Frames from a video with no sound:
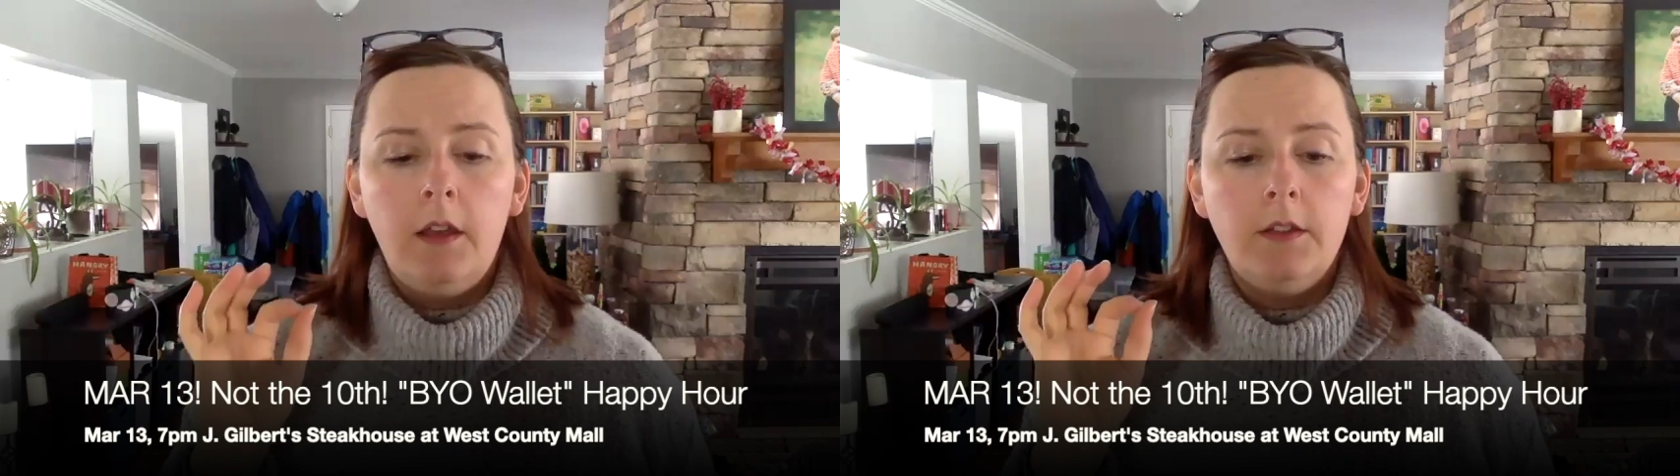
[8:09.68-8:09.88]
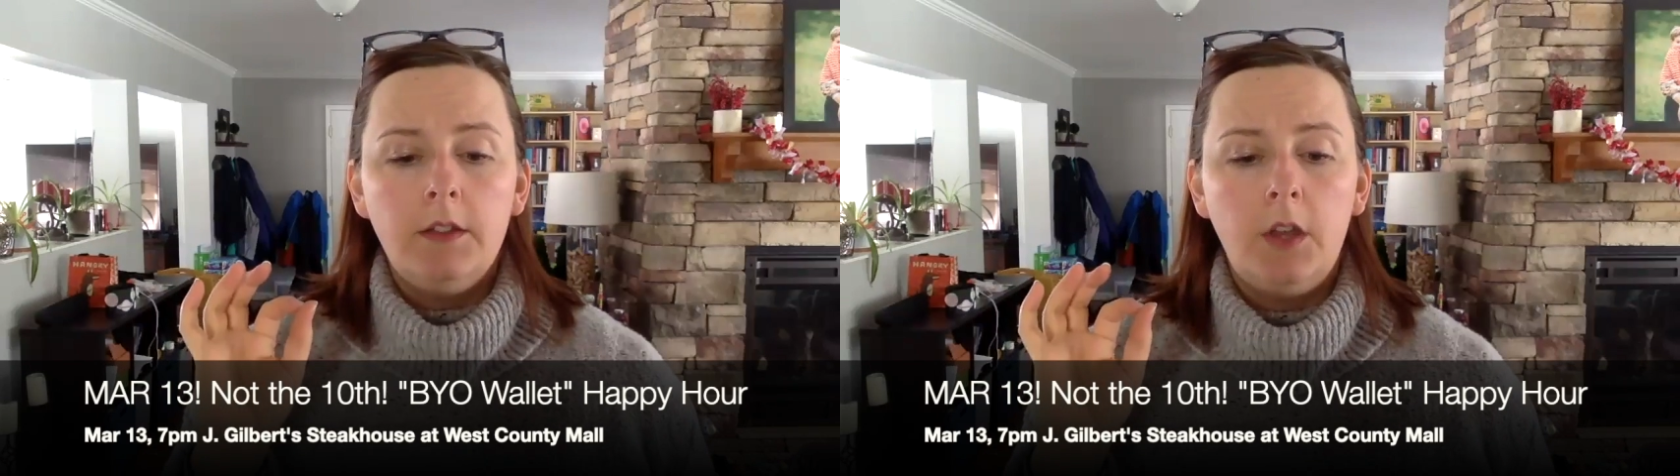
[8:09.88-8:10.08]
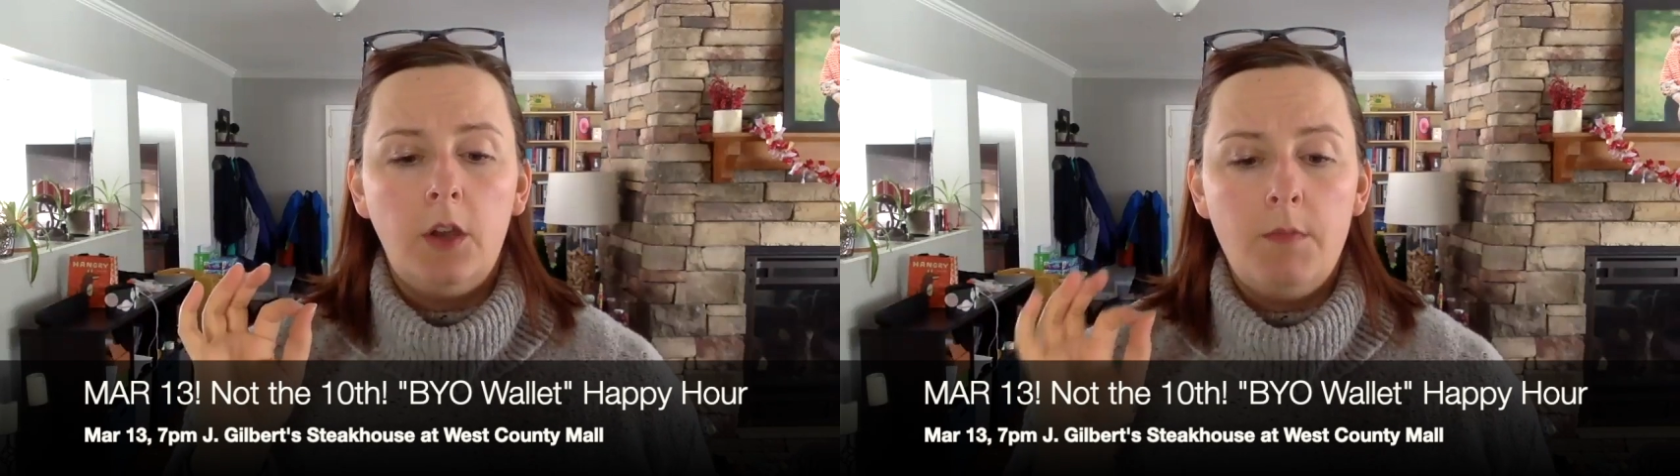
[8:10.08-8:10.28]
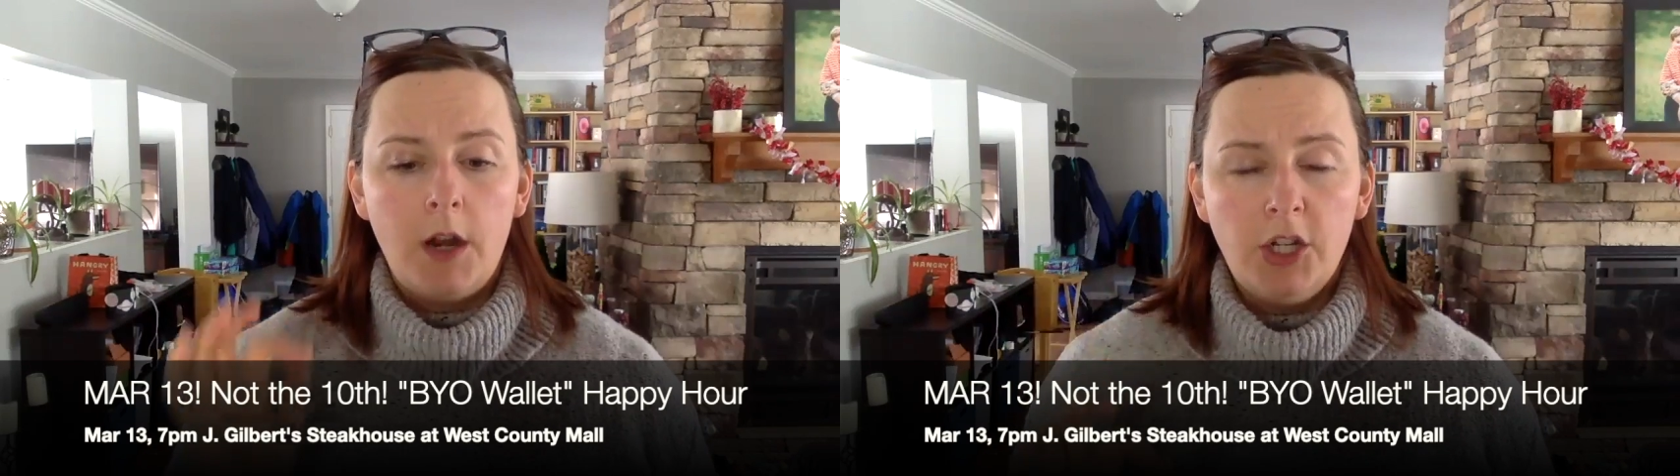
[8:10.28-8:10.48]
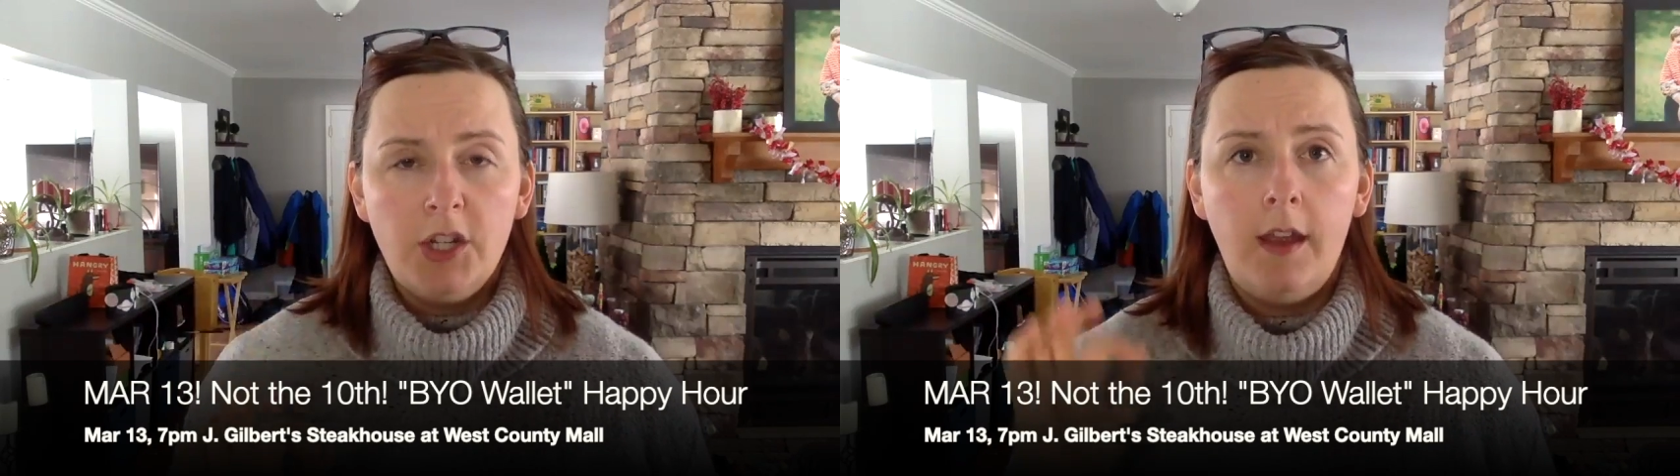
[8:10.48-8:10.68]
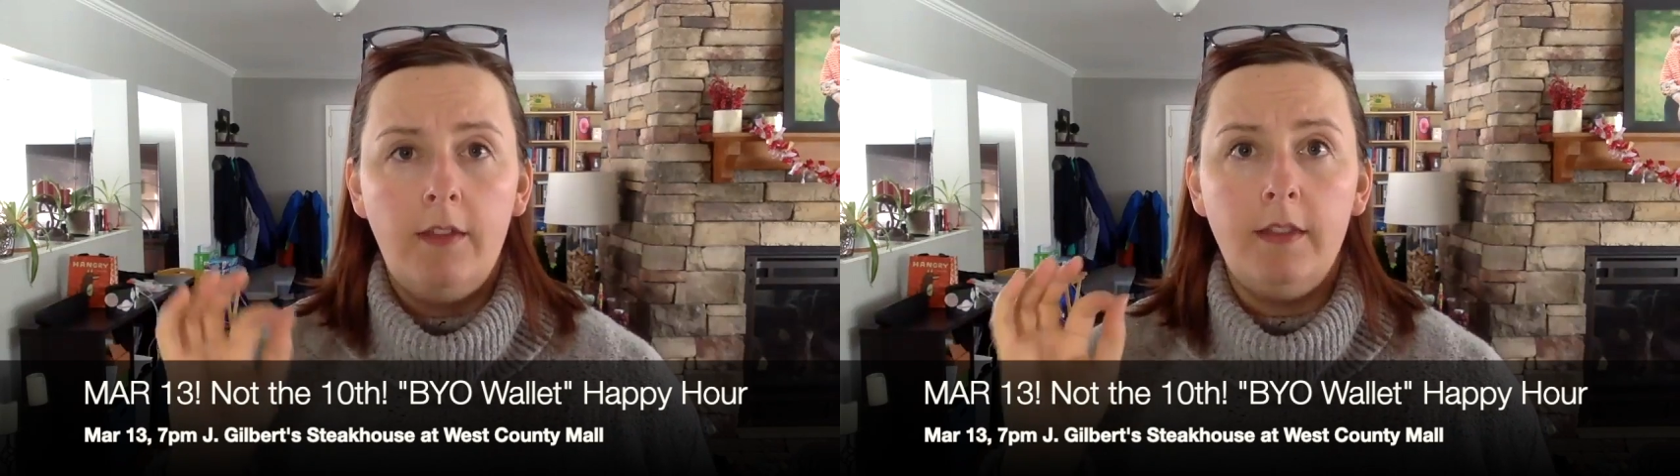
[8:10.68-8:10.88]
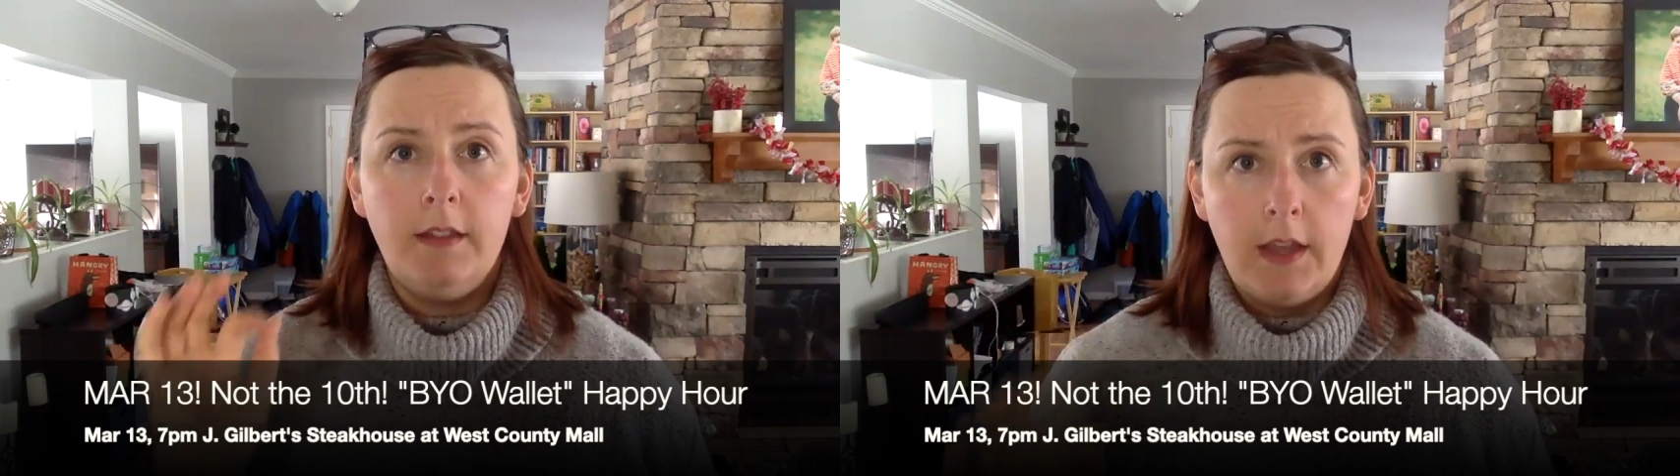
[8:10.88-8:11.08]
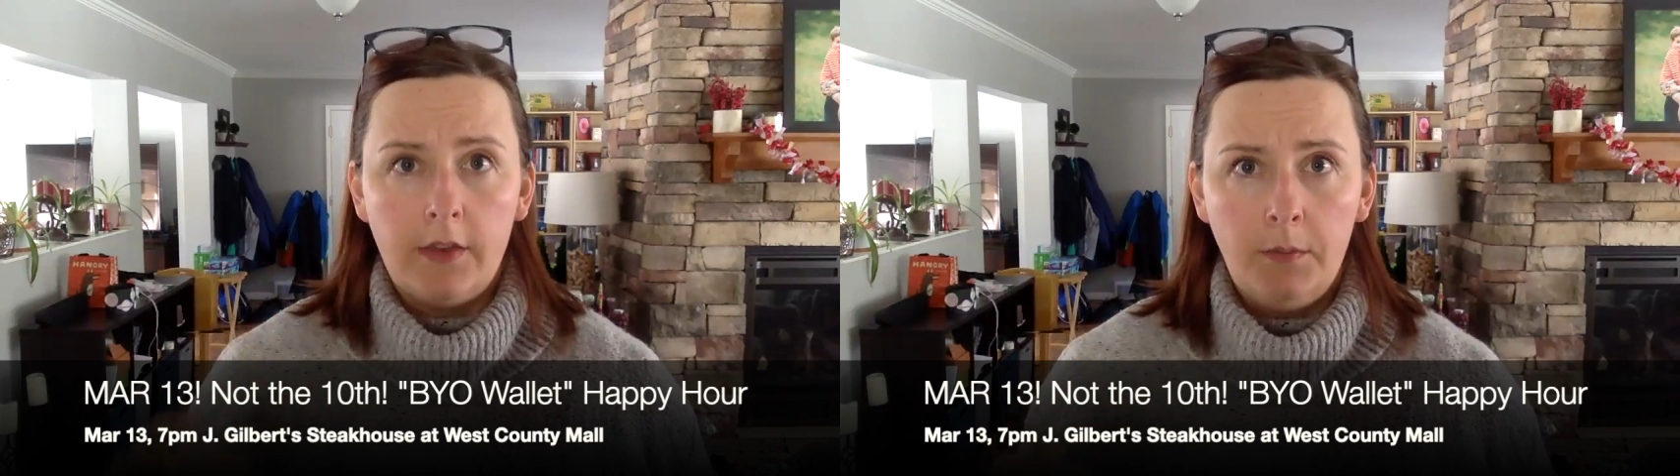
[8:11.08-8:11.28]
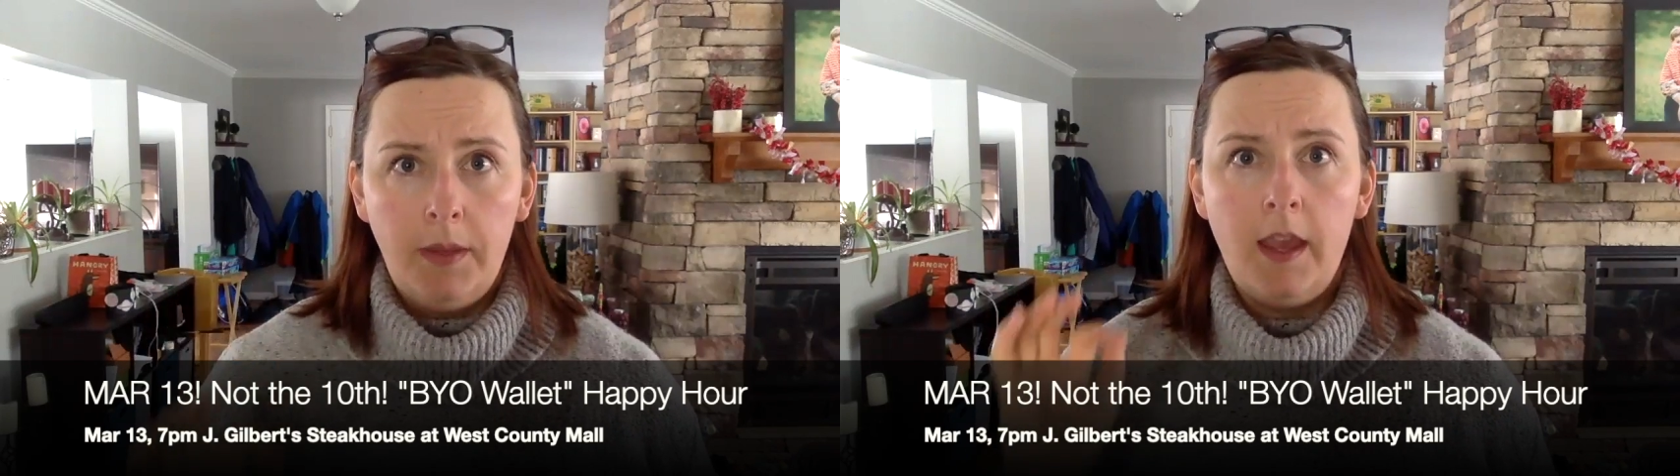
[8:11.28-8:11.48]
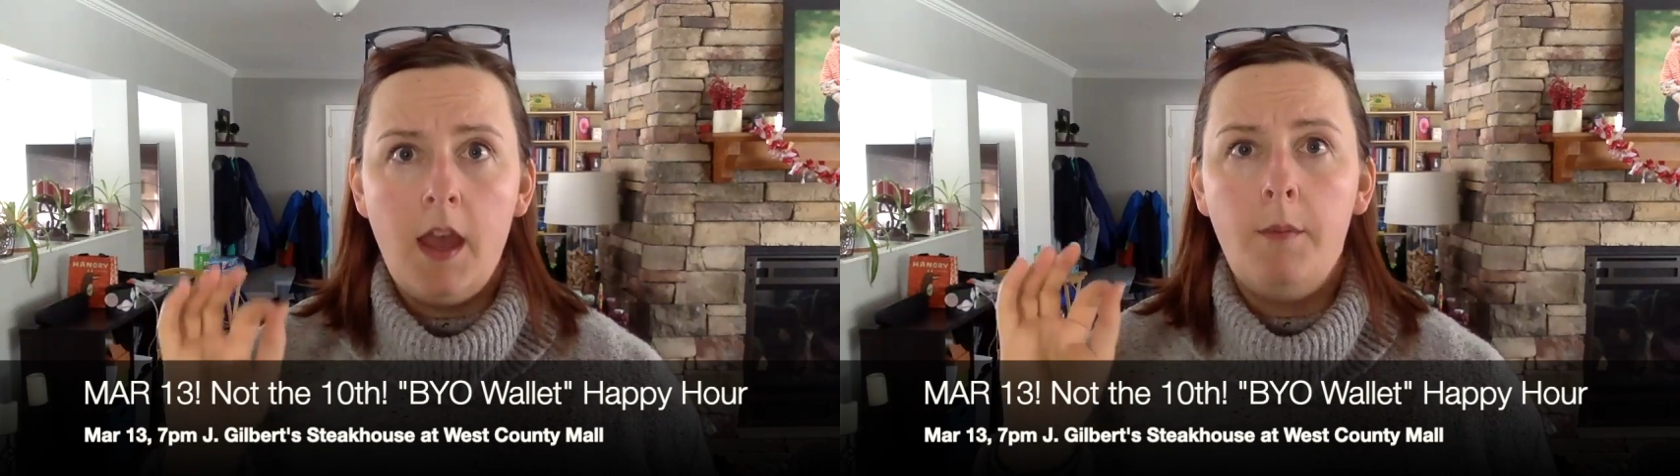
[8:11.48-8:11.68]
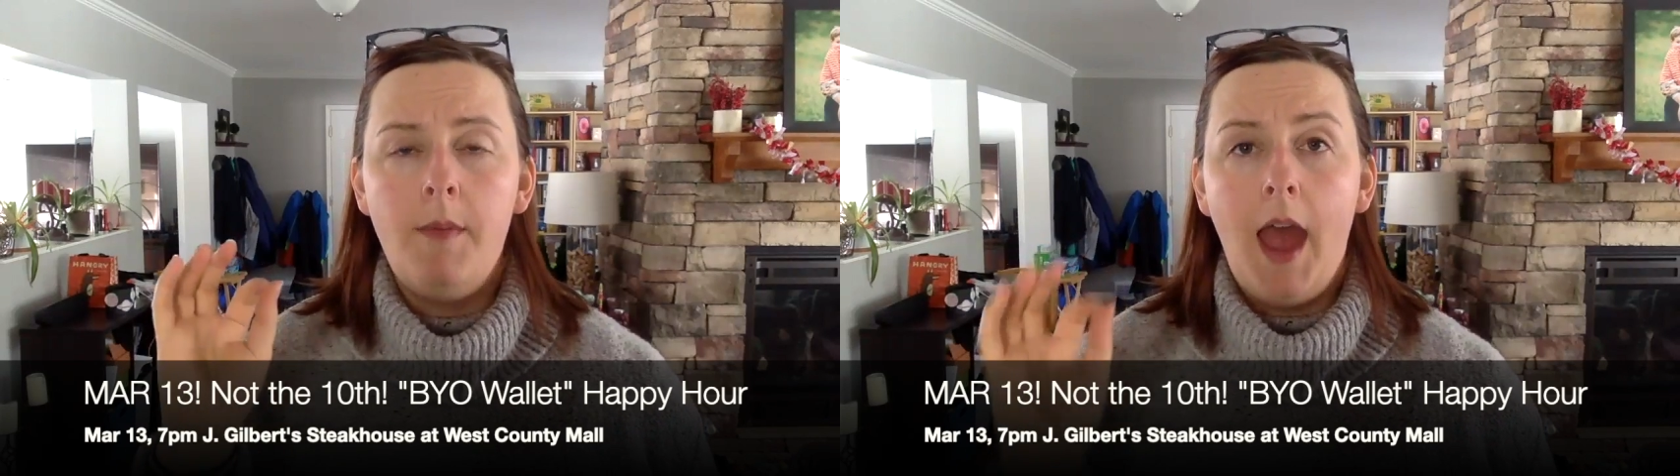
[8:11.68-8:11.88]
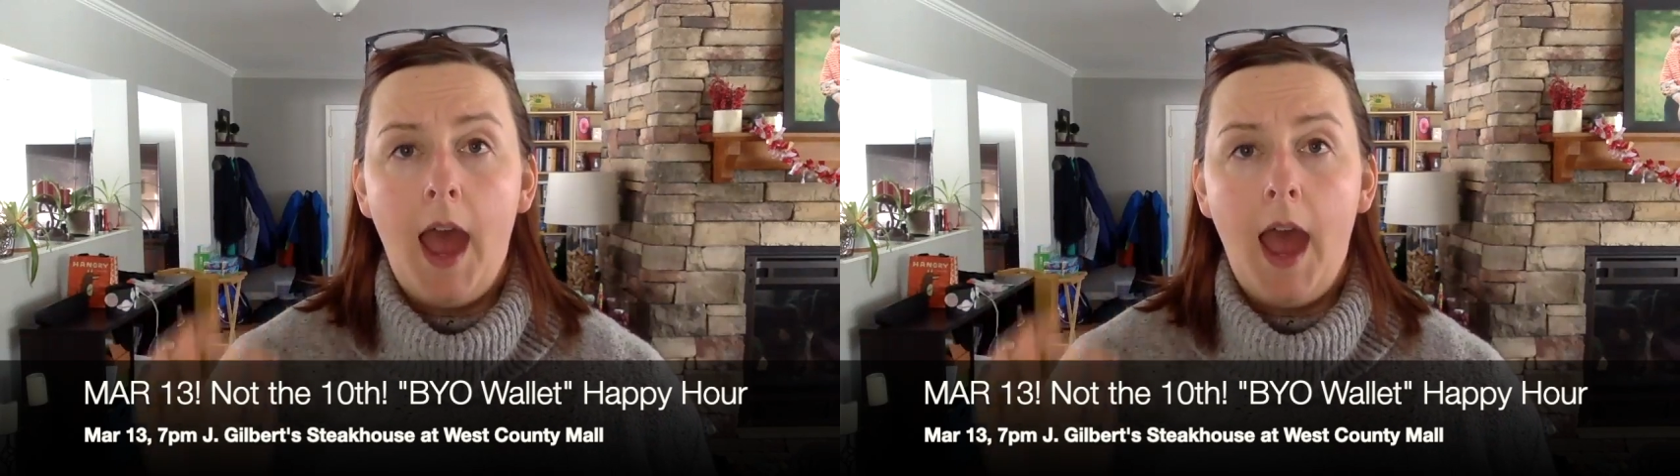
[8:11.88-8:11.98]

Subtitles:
So March 10th, 7 p.m.